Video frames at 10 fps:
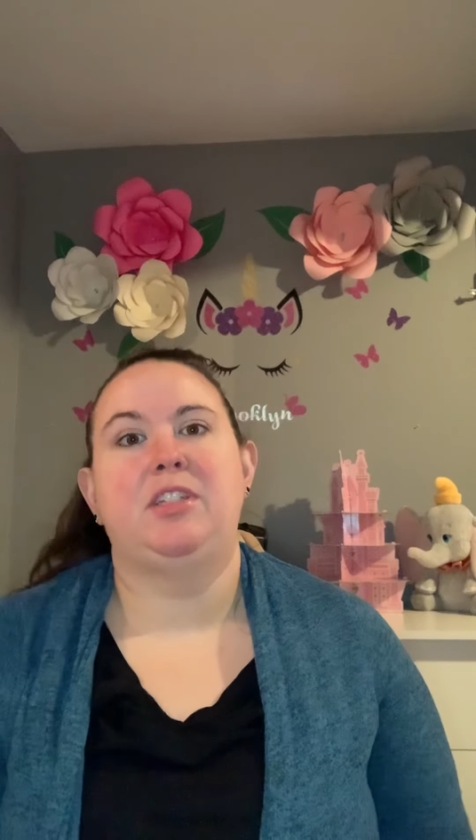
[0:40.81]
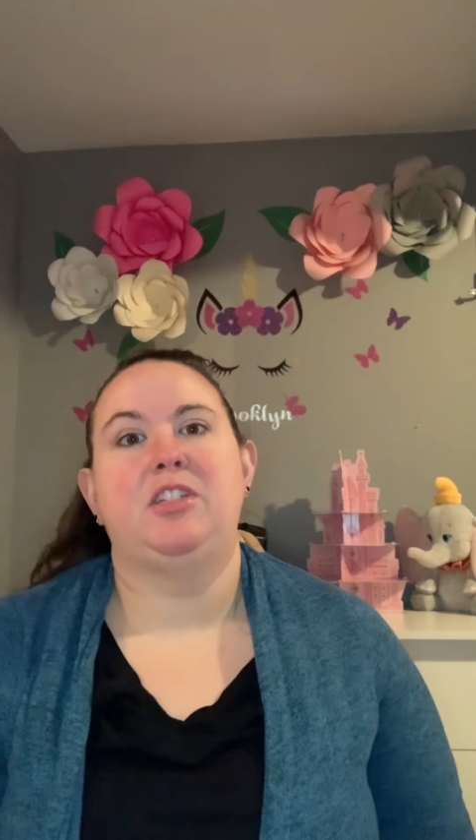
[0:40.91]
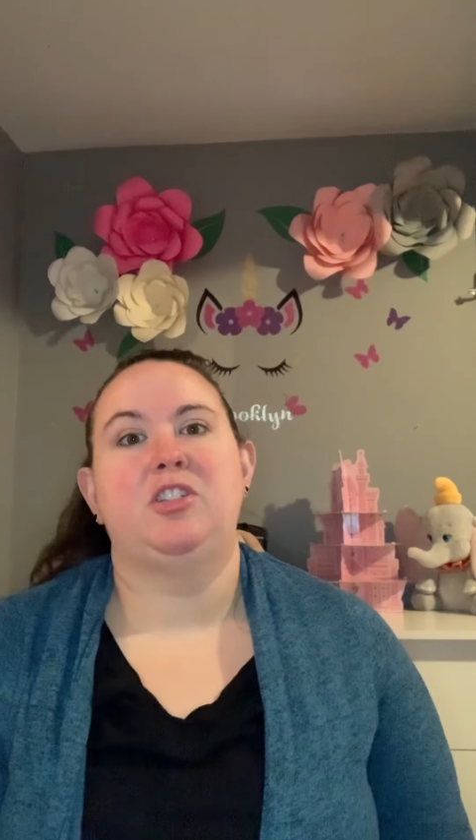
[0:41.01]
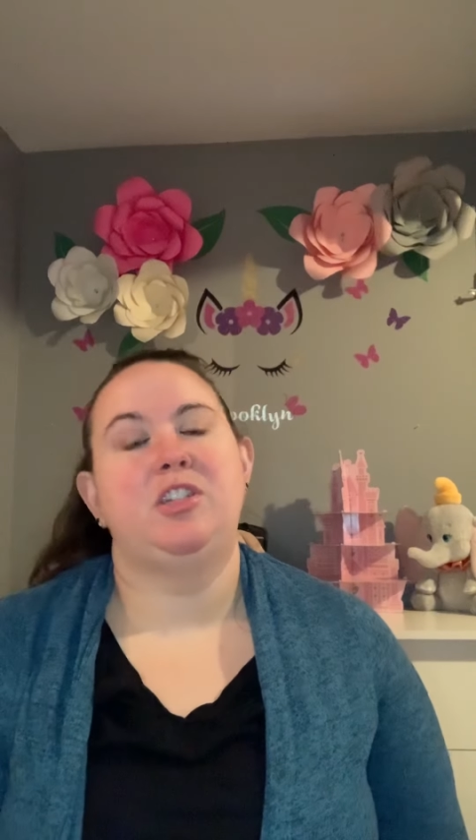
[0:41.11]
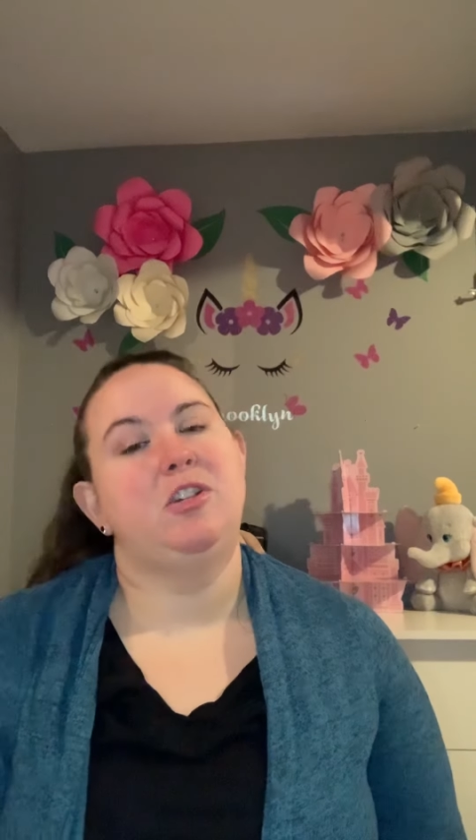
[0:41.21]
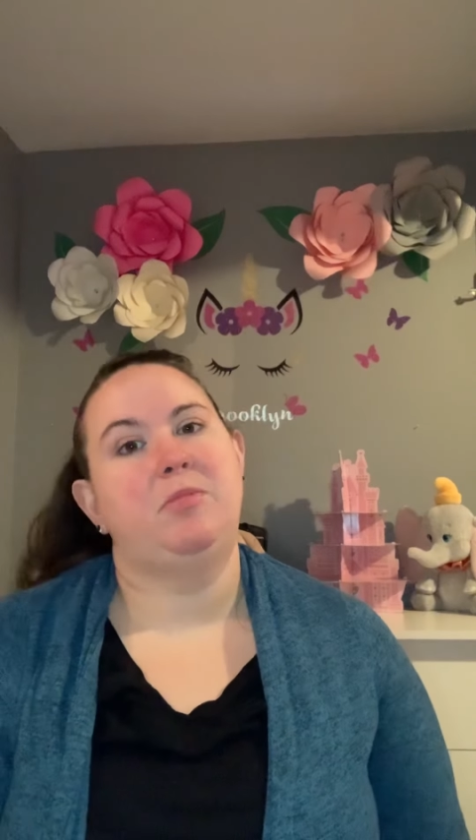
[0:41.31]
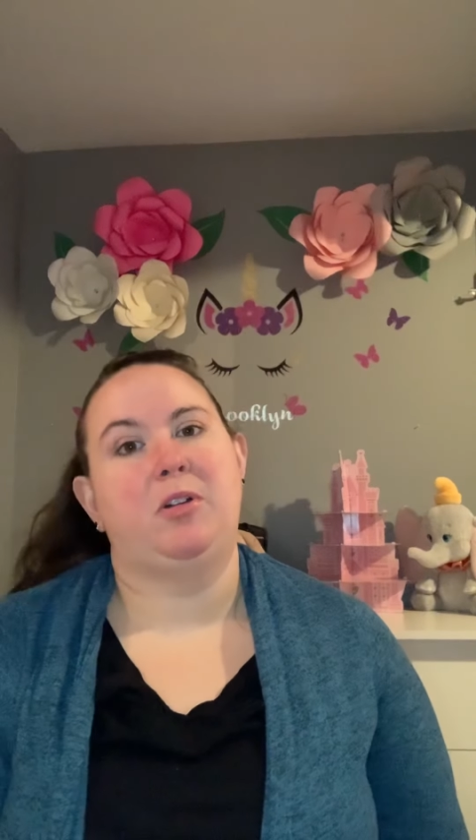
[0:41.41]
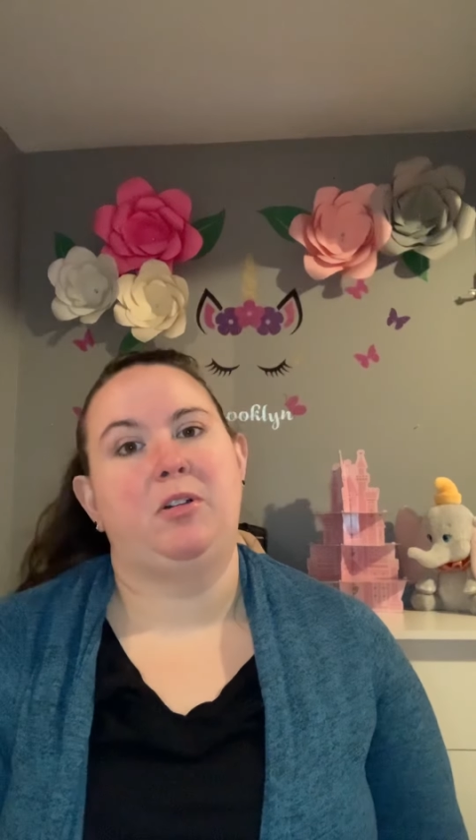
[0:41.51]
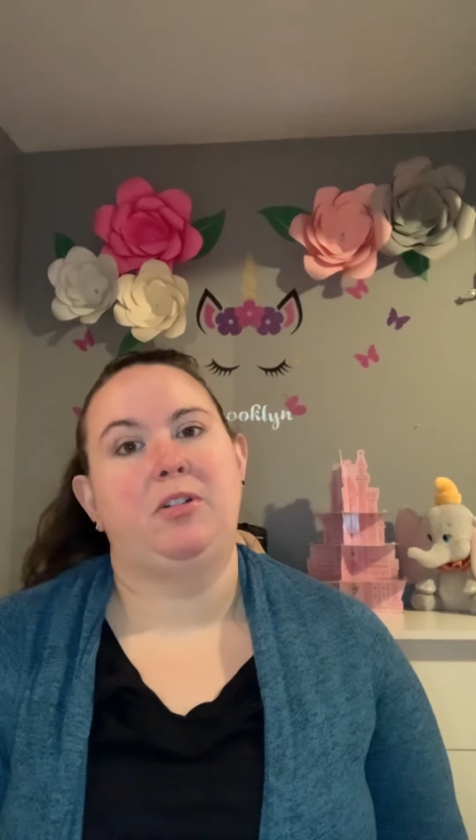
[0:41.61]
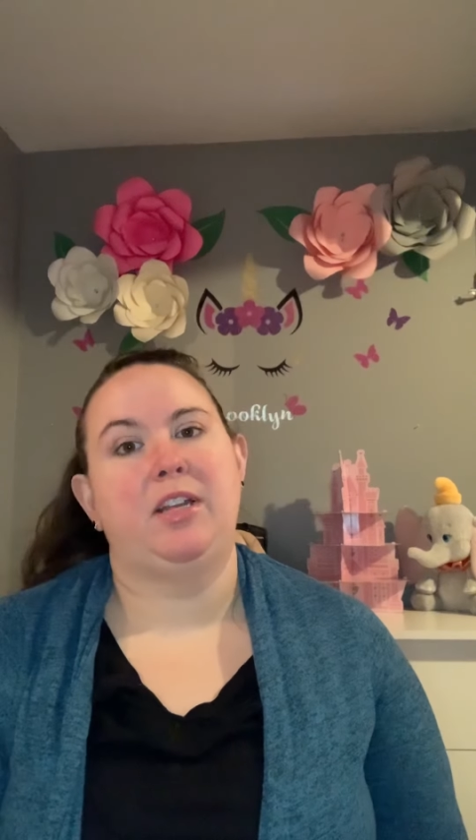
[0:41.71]
to
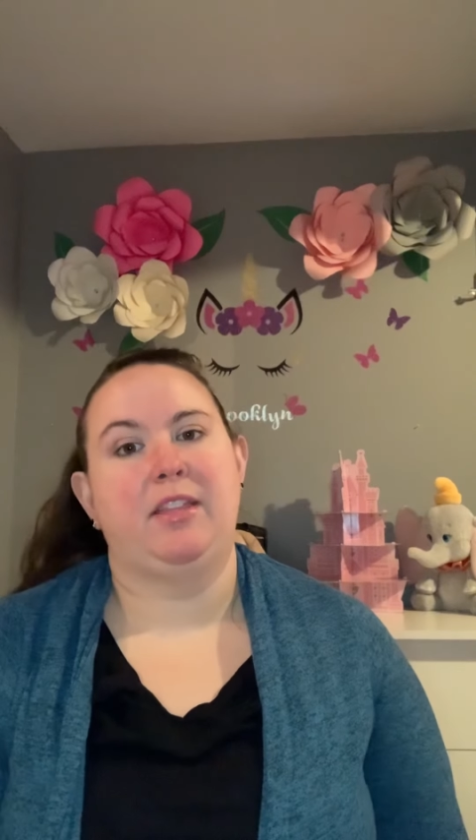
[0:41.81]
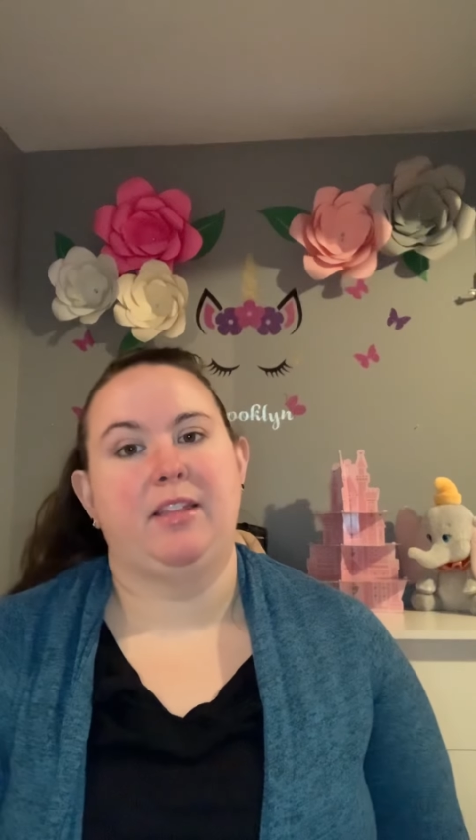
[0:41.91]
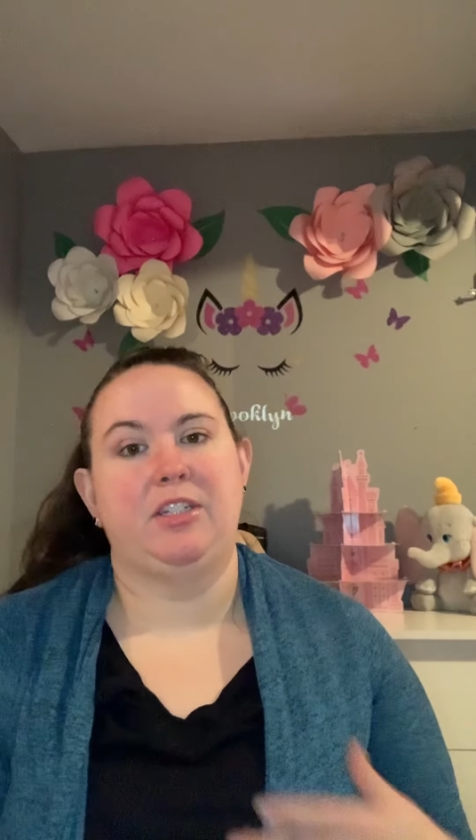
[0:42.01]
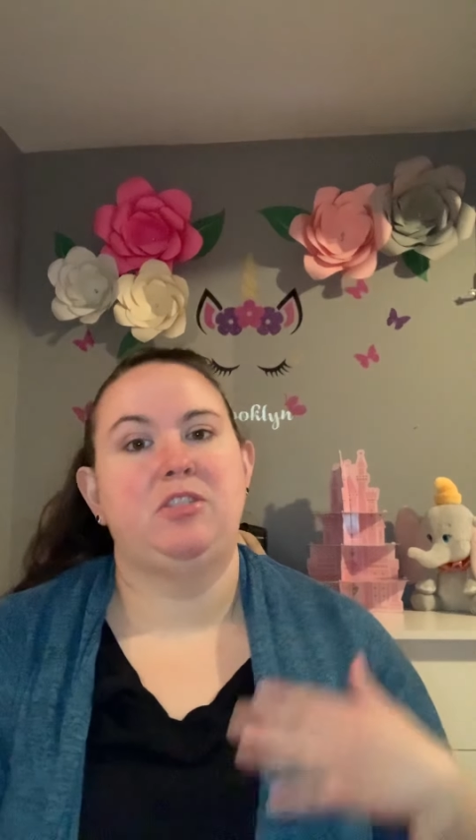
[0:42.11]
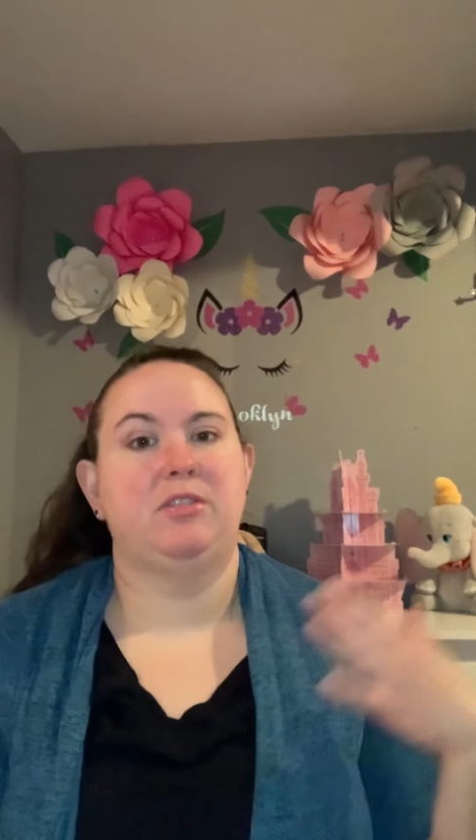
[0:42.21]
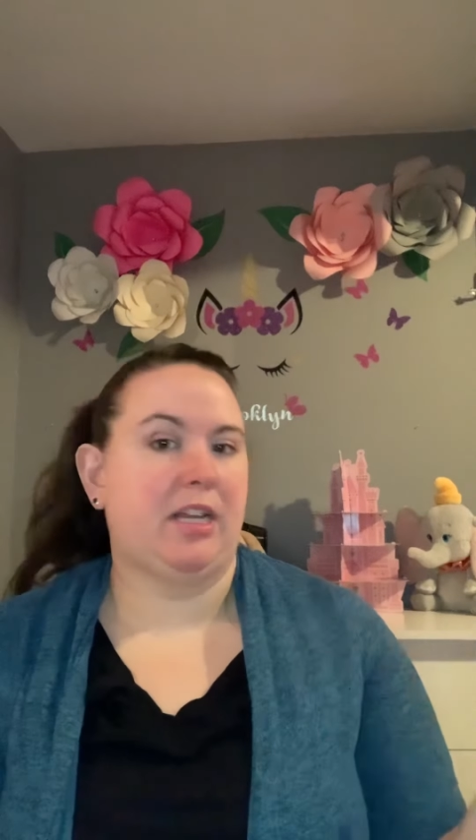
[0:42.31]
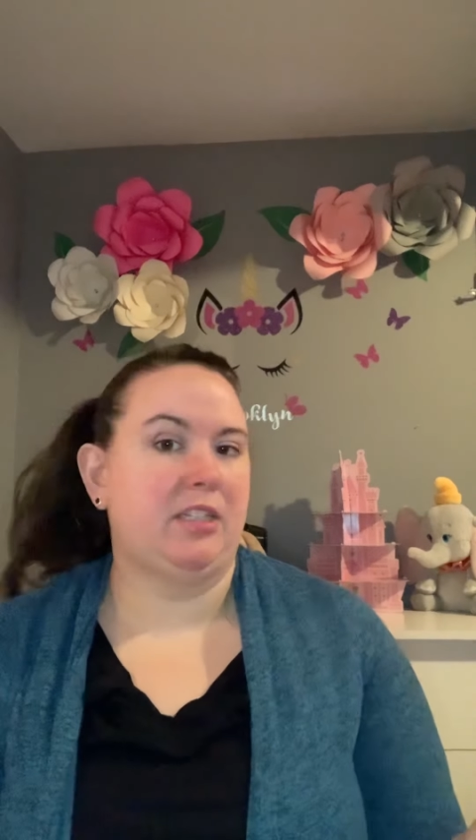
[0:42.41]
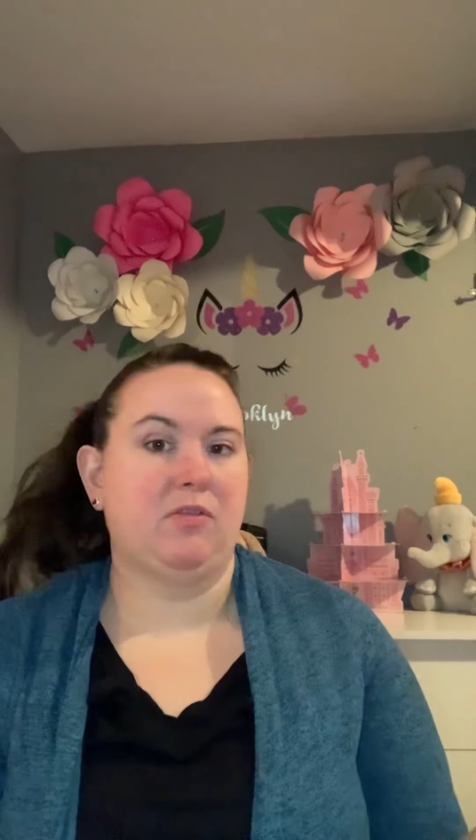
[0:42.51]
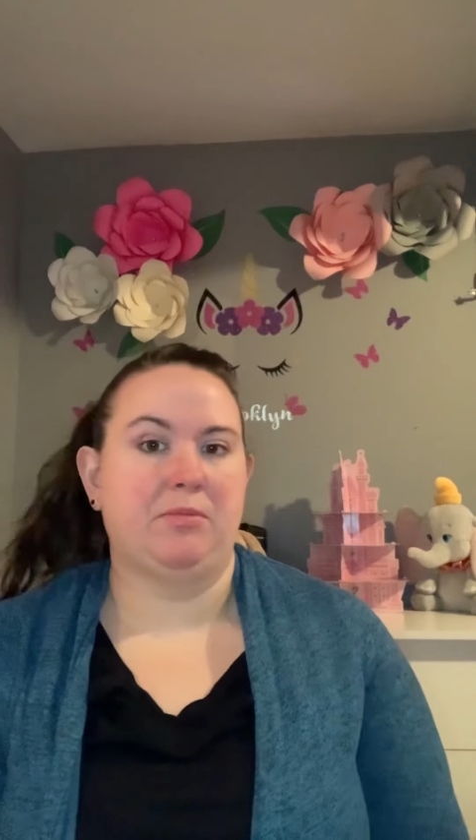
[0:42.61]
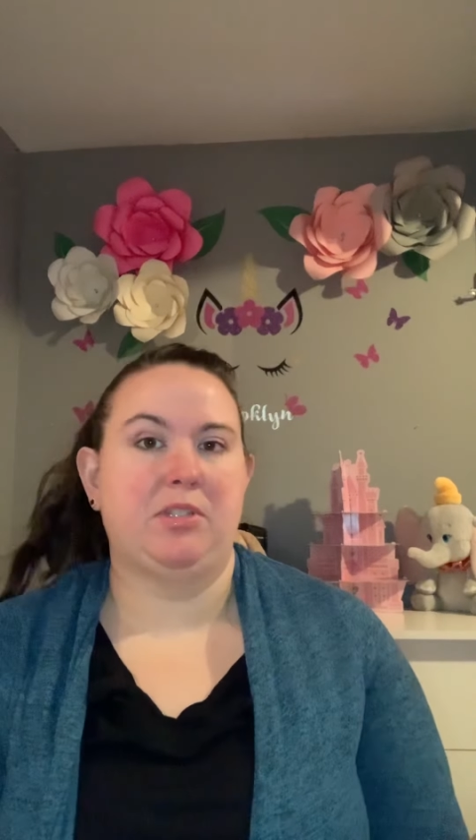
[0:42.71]
snowball and list your
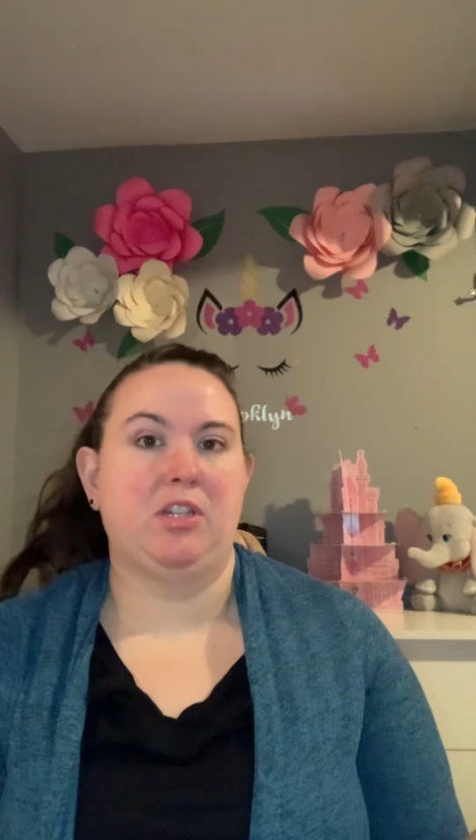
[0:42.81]
debts from